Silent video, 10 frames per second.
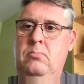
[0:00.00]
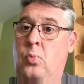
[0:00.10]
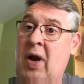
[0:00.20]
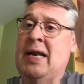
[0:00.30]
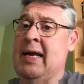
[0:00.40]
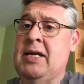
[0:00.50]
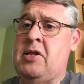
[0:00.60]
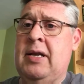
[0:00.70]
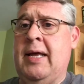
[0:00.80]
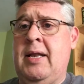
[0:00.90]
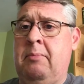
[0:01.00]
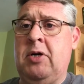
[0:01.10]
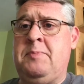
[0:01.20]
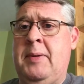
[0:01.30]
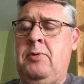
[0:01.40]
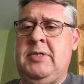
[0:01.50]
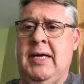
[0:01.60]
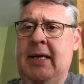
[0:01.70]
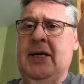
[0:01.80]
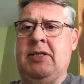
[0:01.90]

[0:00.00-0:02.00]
One lane is the lane that most people take.